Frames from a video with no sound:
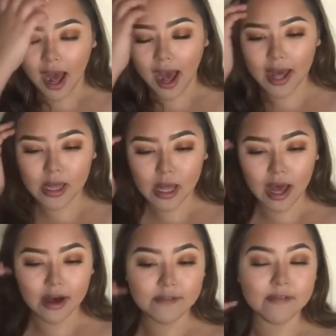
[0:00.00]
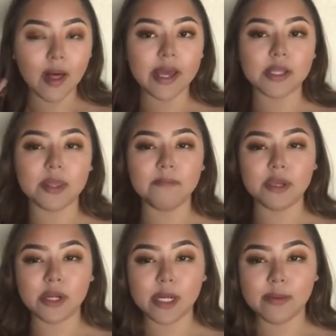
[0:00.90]
I love, like, the
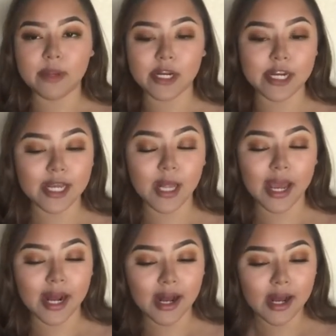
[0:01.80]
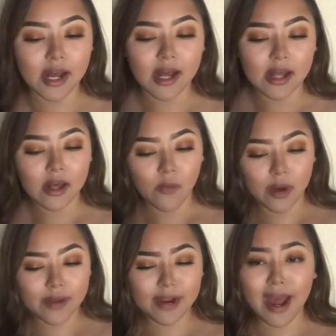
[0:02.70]
beauty community. Like,
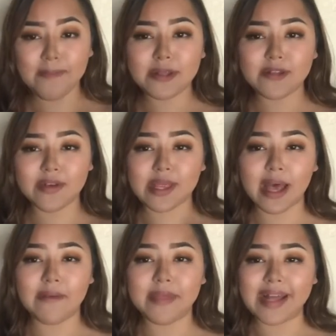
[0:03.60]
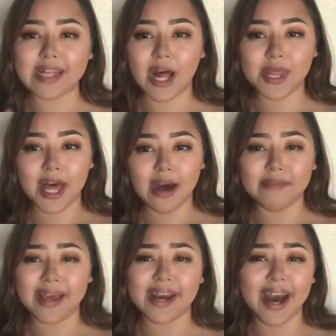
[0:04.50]
whatever happens with them, that's on them.
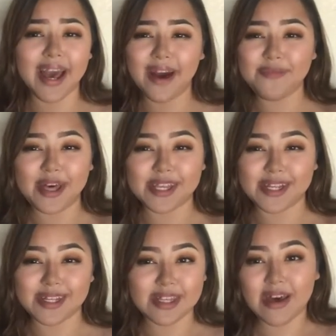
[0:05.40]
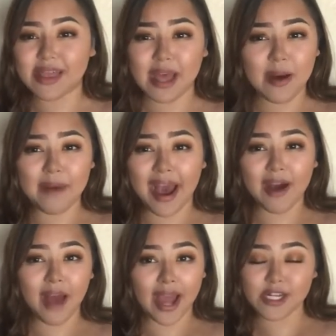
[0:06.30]
Like, I have nothing to do with them.
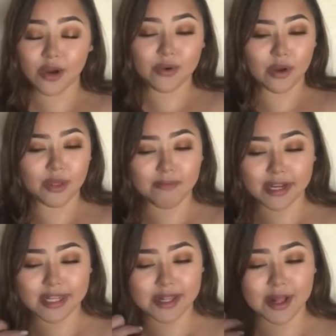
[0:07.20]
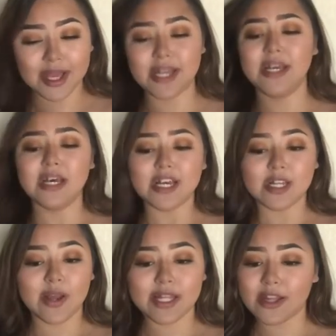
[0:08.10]
I don't know them personally.
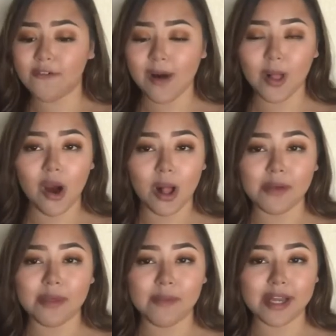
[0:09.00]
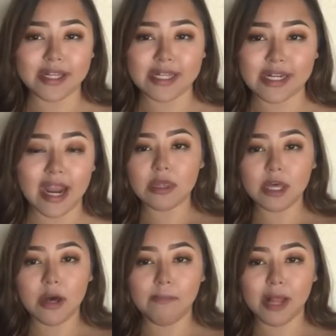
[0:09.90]
So I still follow all of them on Instagram.
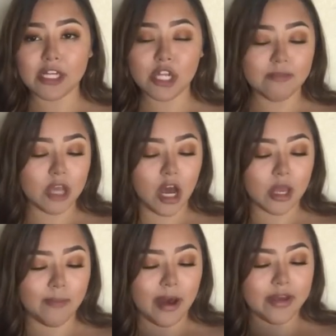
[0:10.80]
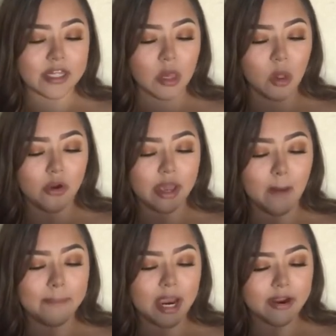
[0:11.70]
The blush I'm talking about is the
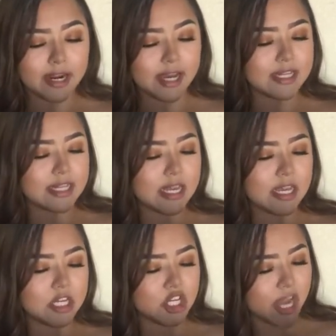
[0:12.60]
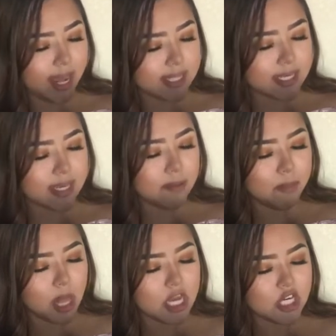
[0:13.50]
L'Oreal Paradise Enchanted
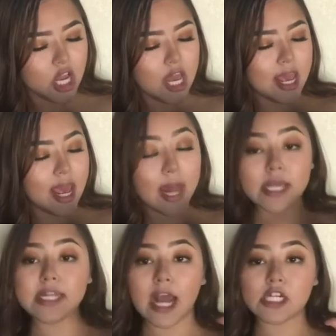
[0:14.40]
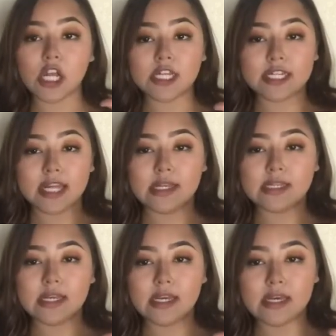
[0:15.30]
blush. And it's actually
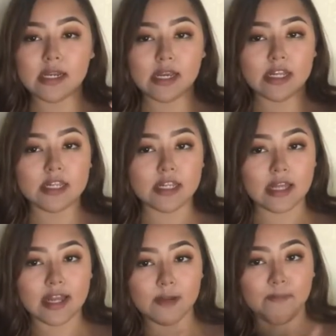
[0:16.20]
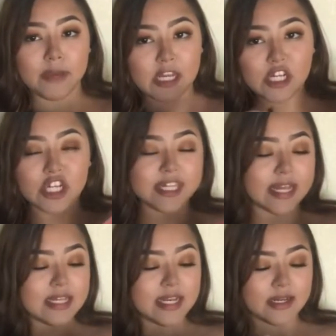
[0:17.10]
scented. It's peach
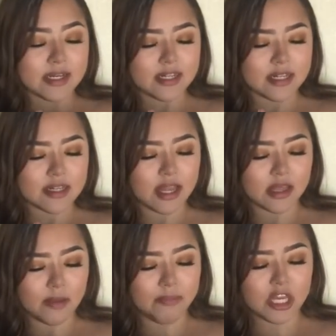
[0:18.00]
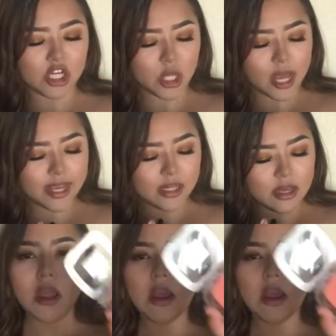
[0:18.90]
scented because this is like the peach line.